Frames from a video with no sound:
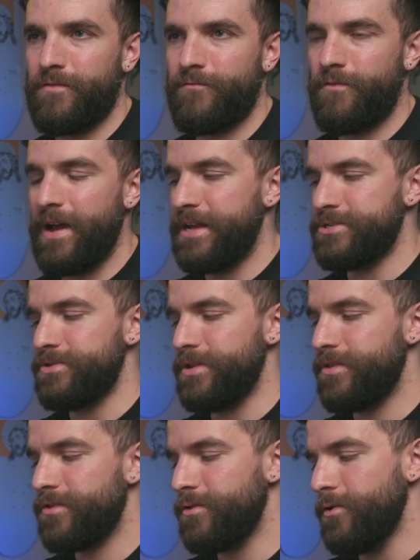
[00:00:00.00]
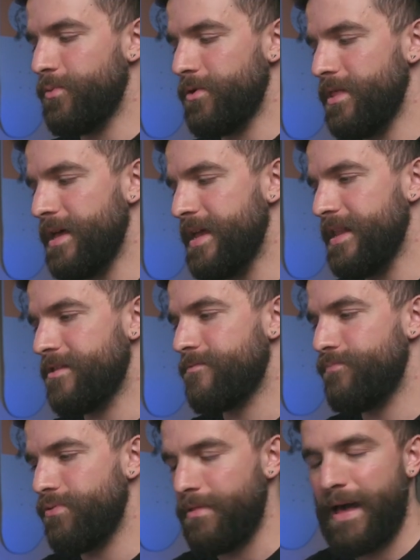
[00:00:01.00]
pretty fragile. It's super light,
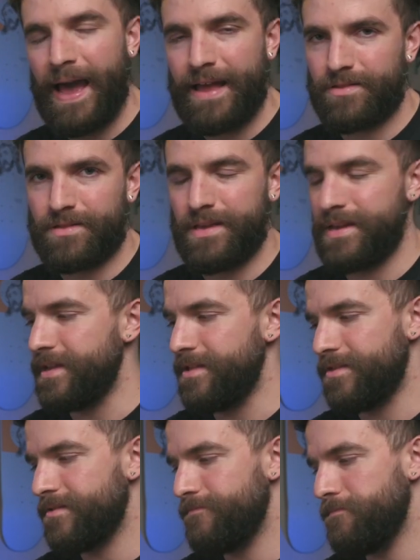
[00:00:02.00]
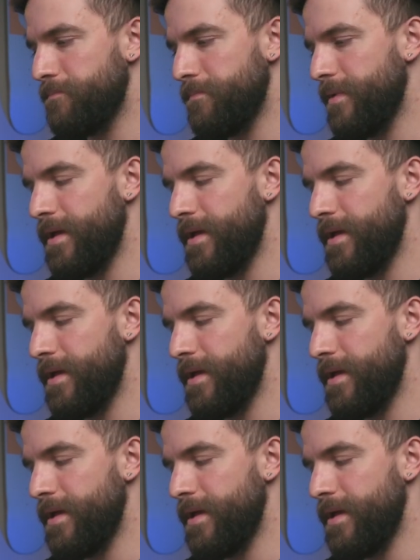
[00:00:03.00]
it's plastic, it's,